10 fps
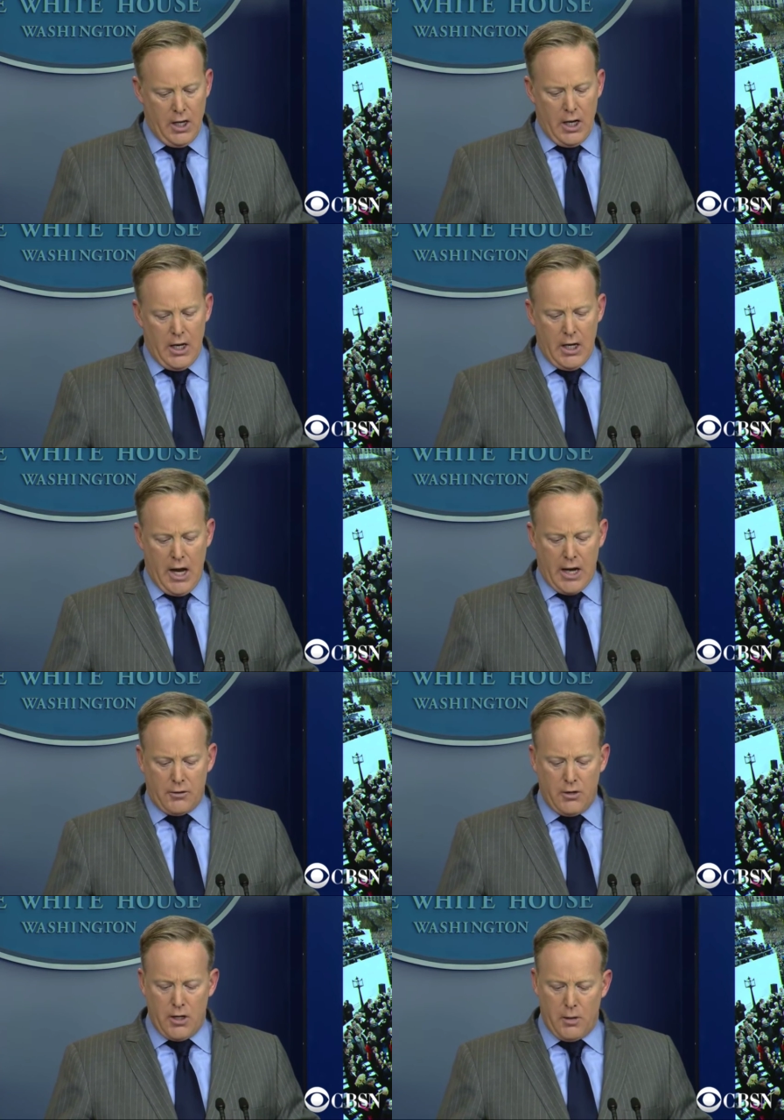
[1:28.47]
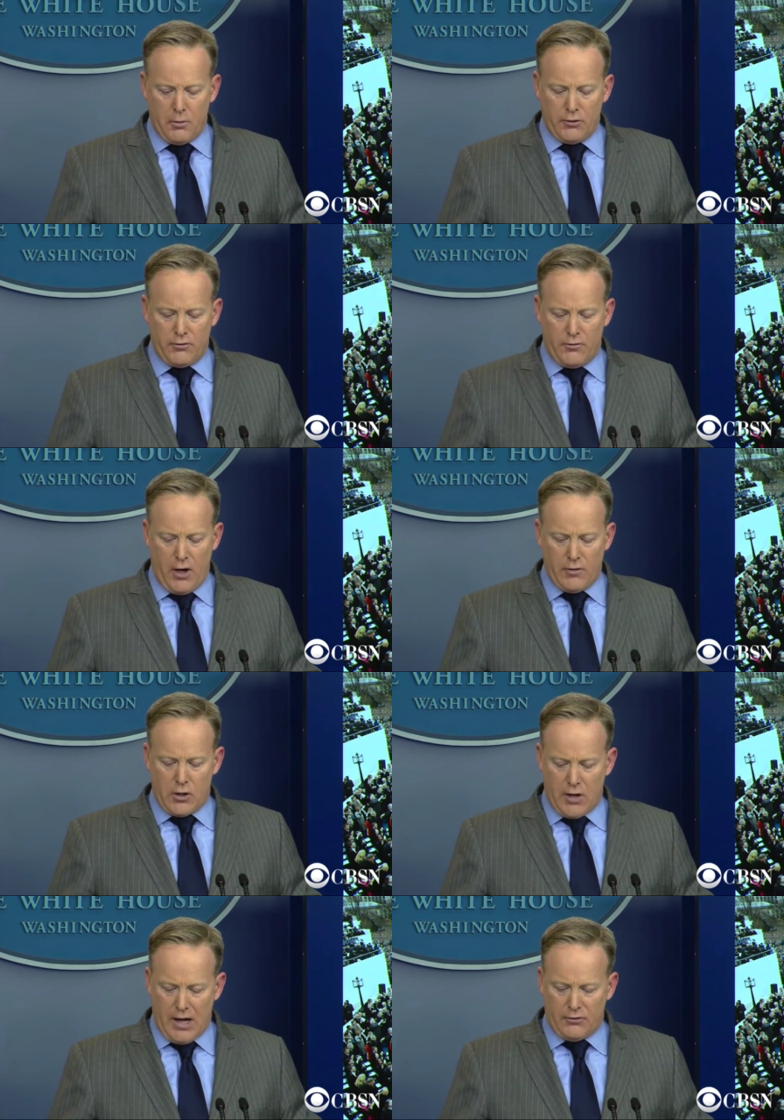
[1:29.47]
Inaccurate numbers involving
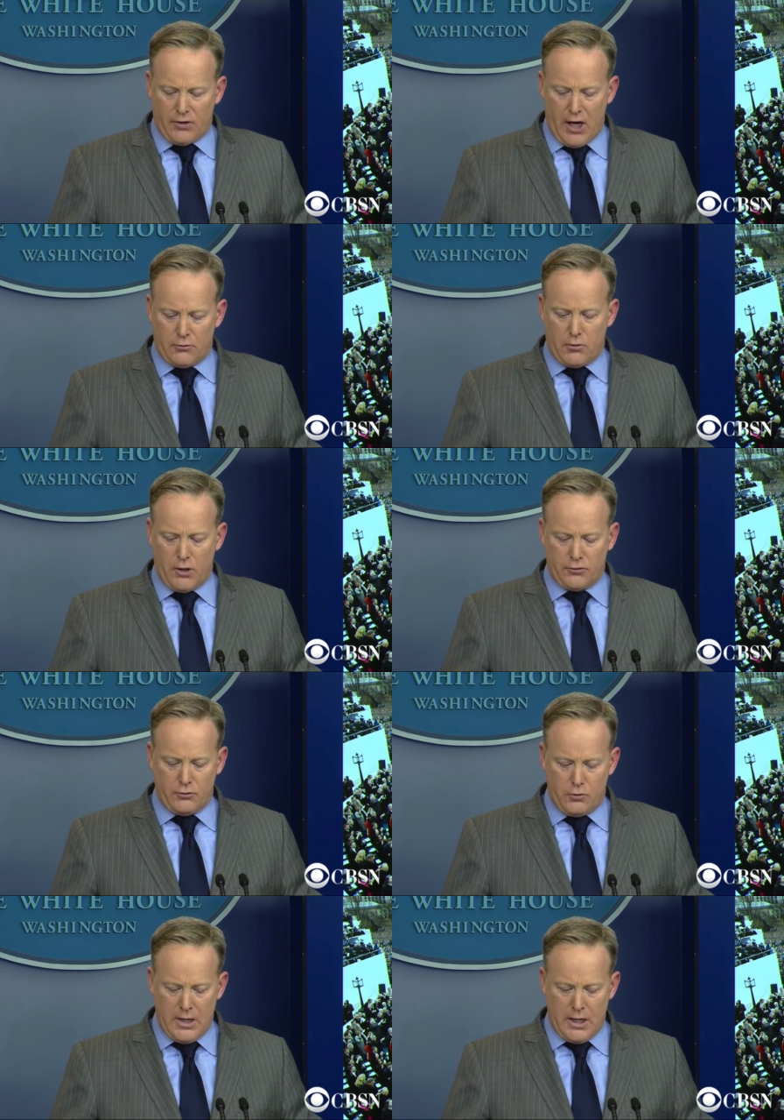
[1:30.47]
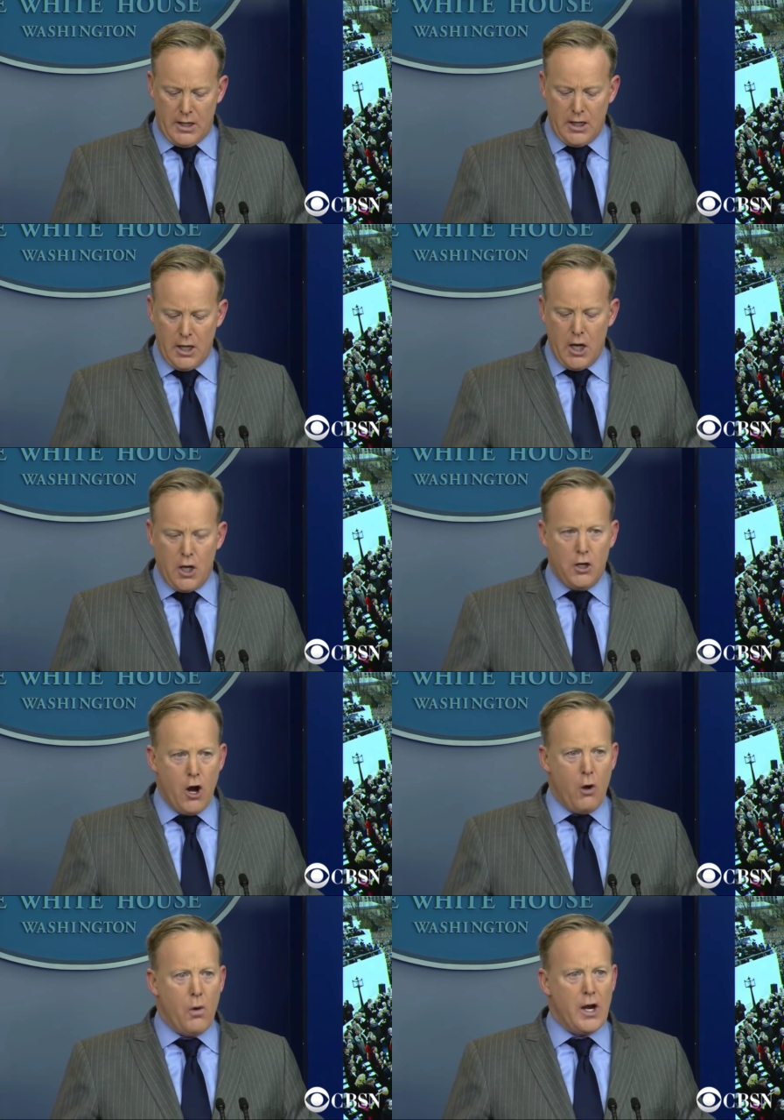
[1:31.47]
crowd size were also tweeted,
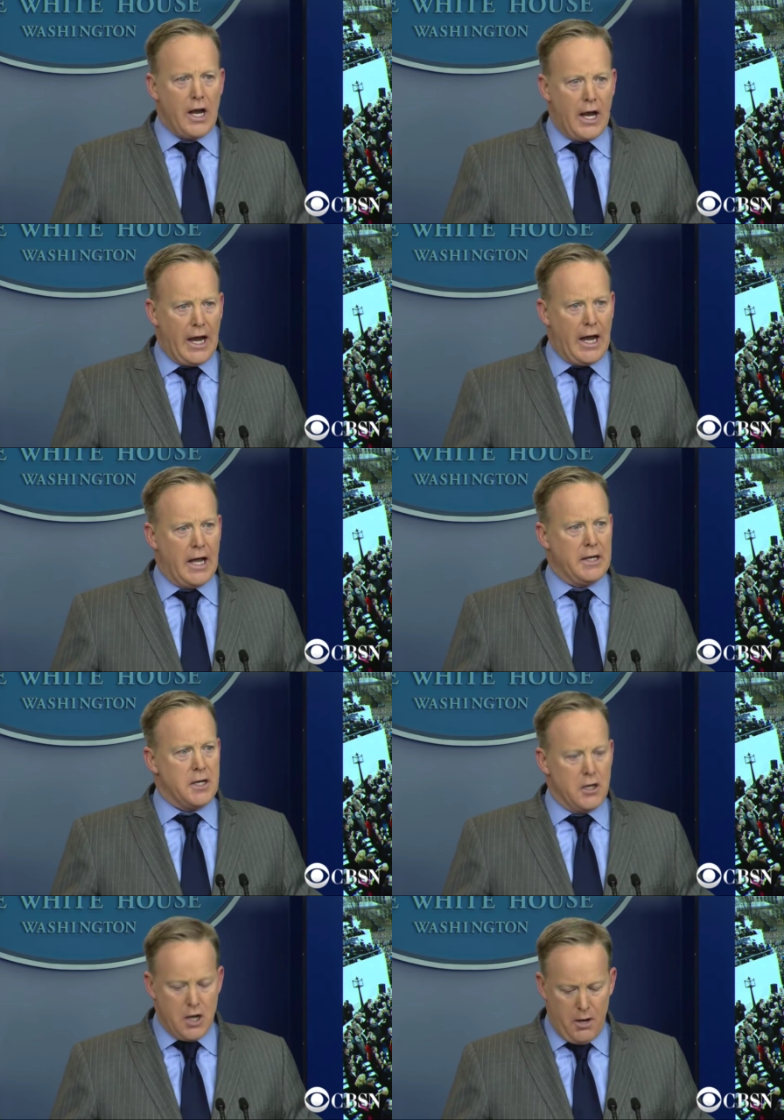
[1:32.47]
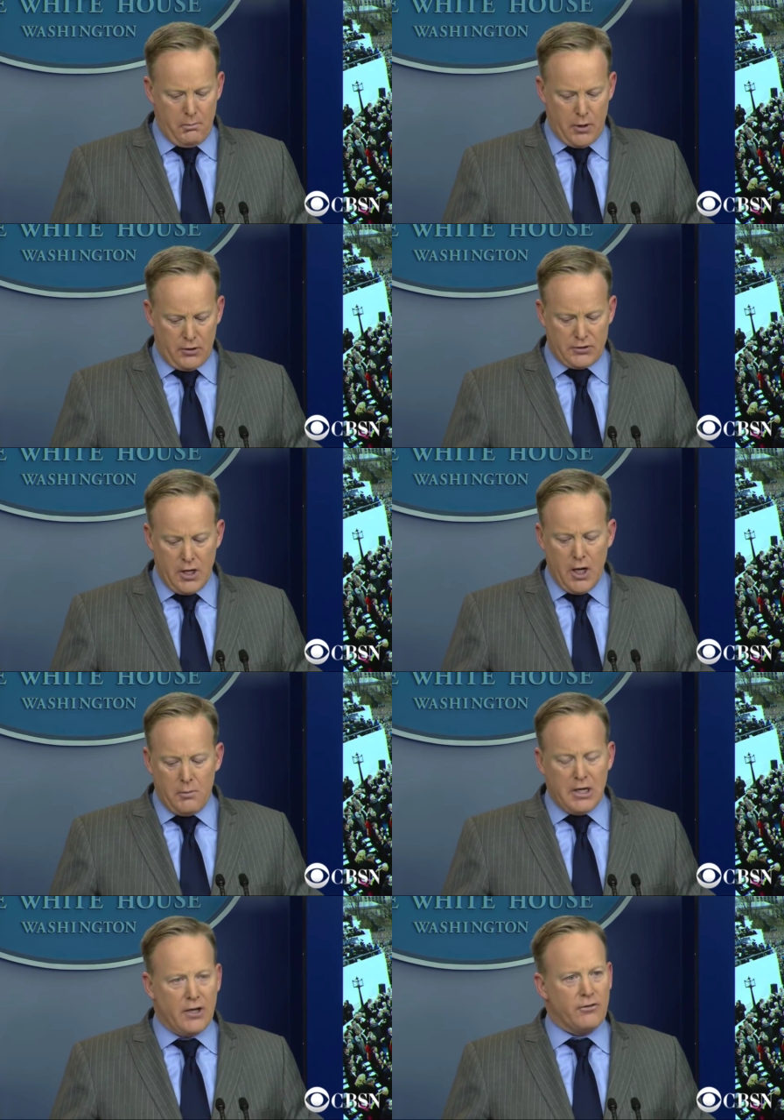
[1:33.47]
no one had numbers
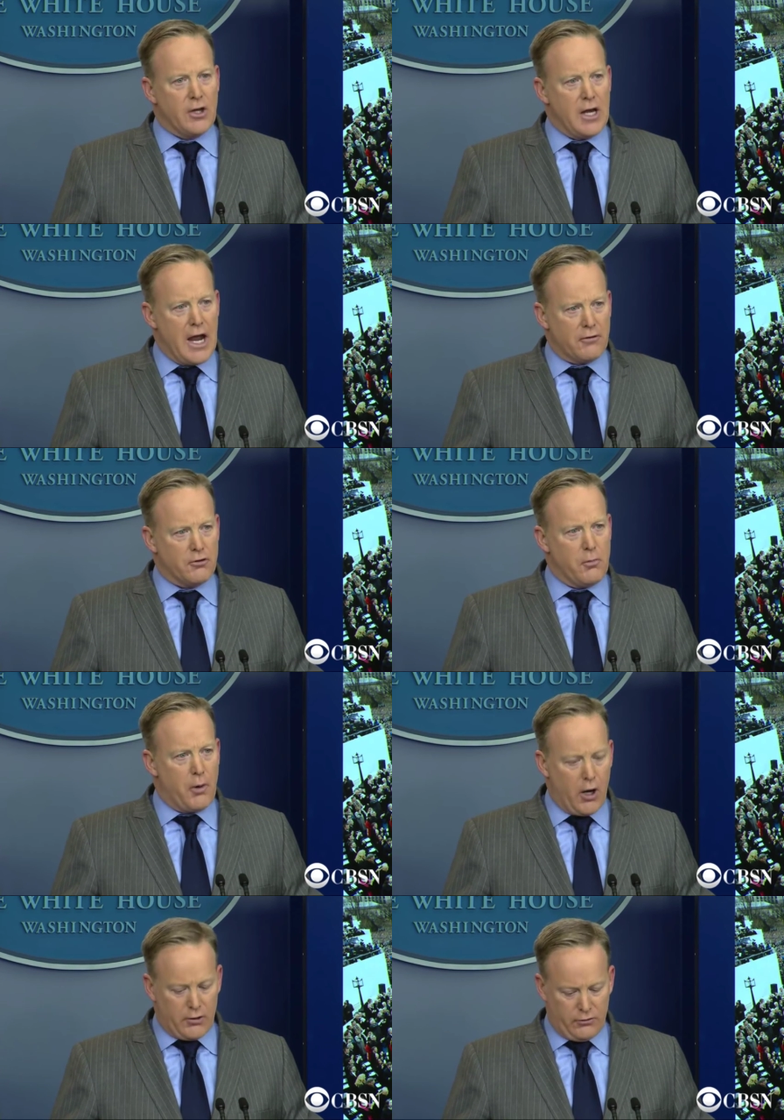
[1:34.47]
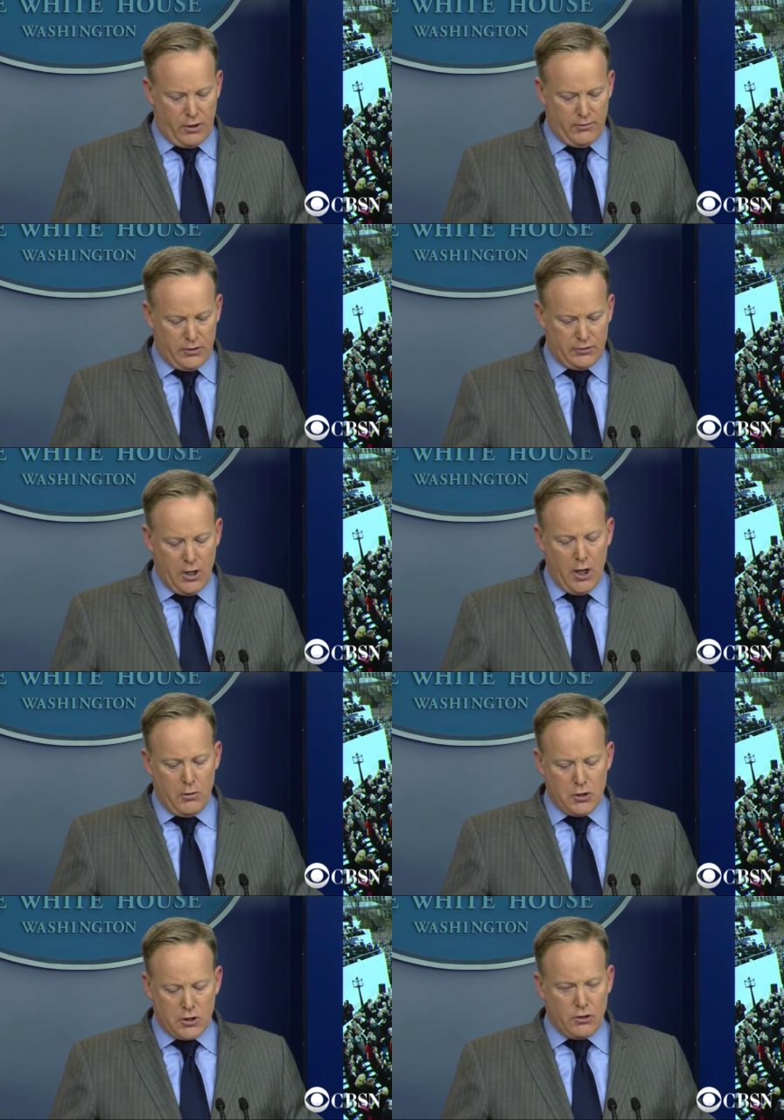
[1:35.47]
because the National Park Service,
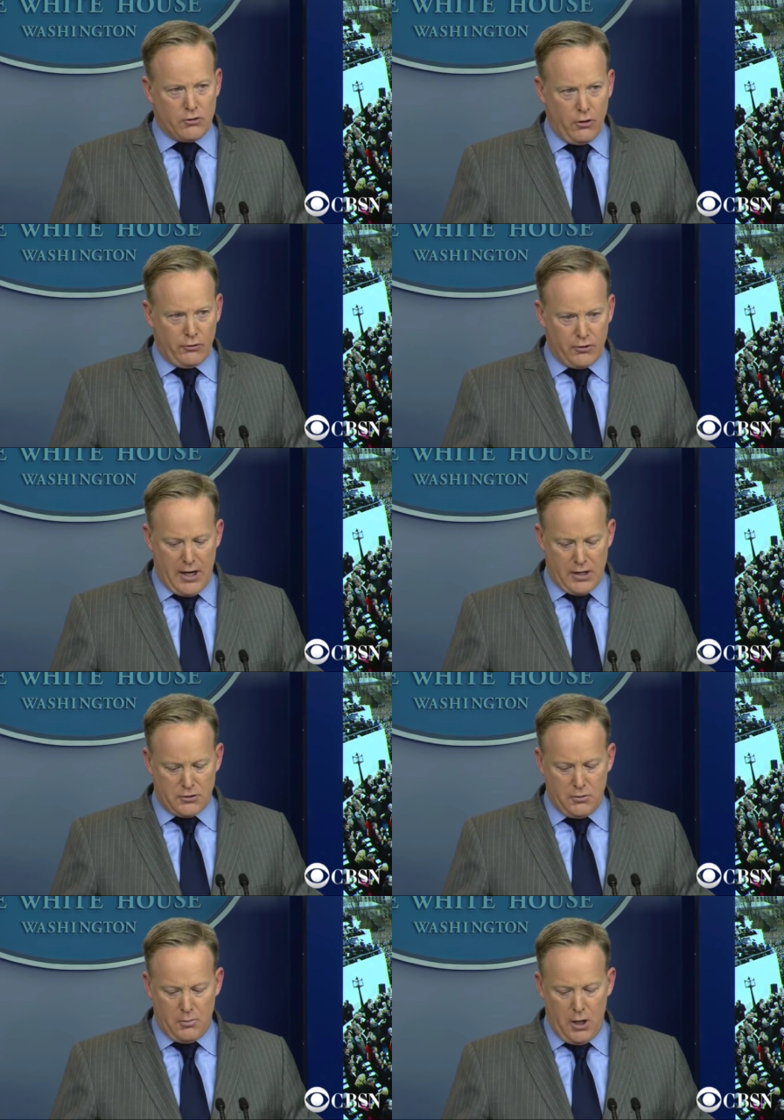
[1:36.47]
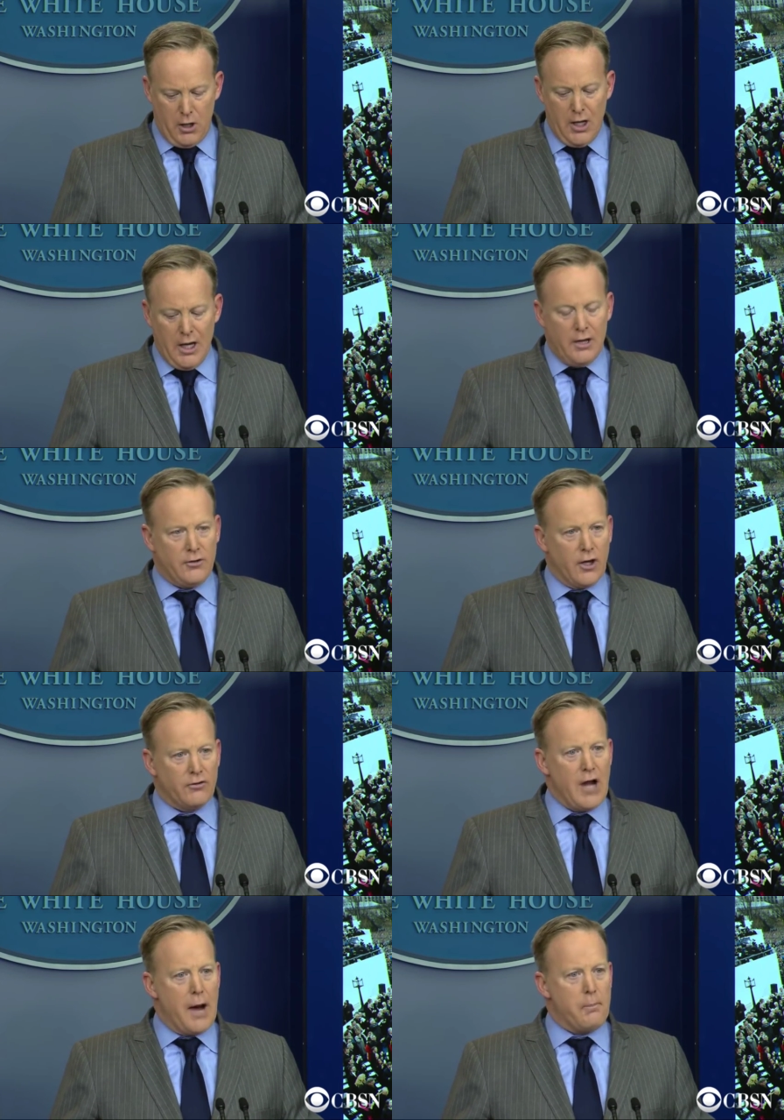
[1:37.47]
which controls the National Mall, does
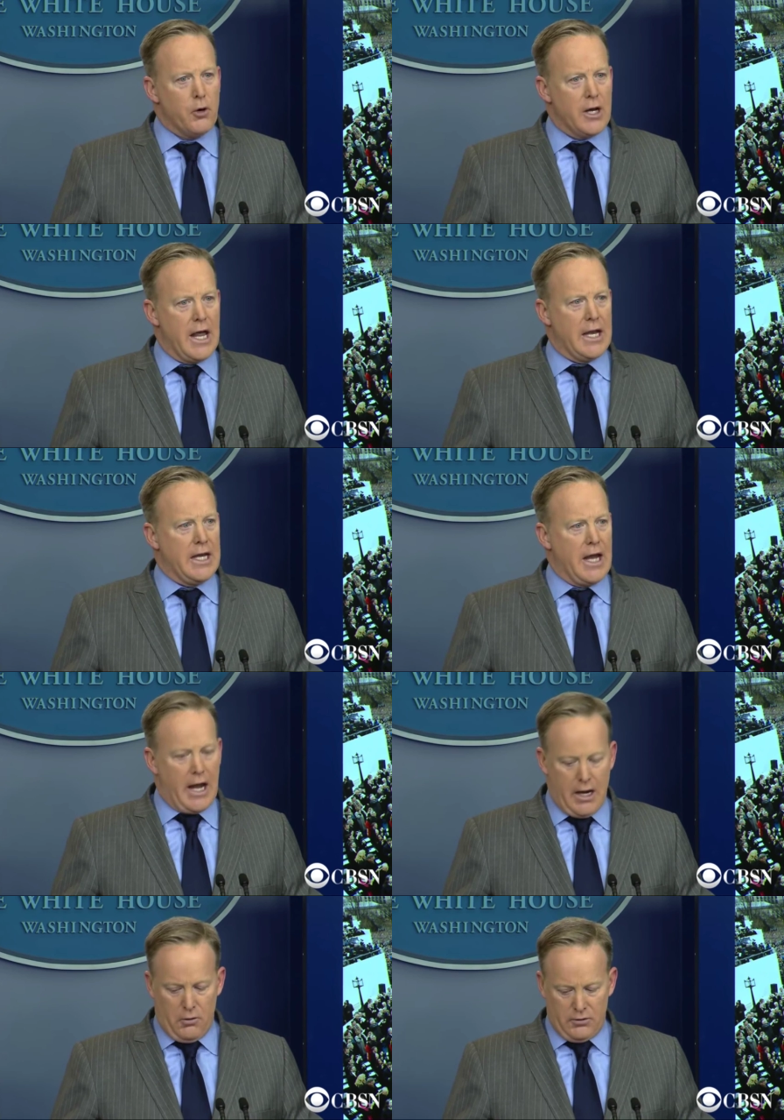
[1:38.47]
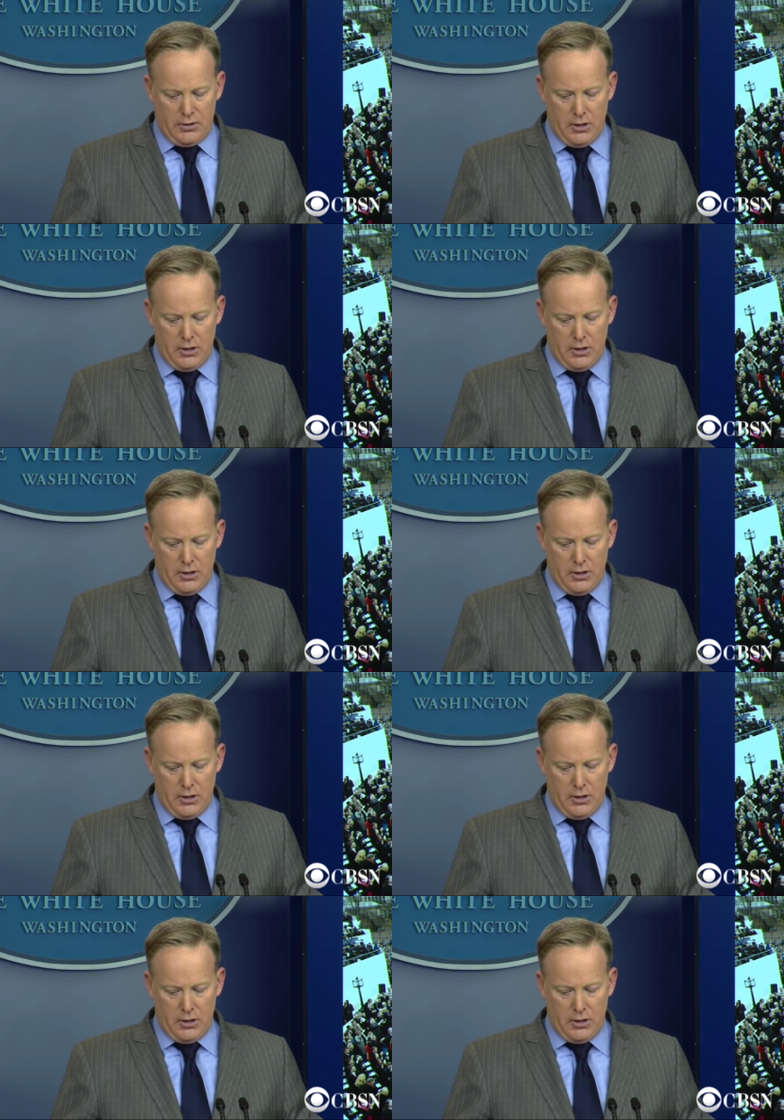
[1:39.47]
not put any out.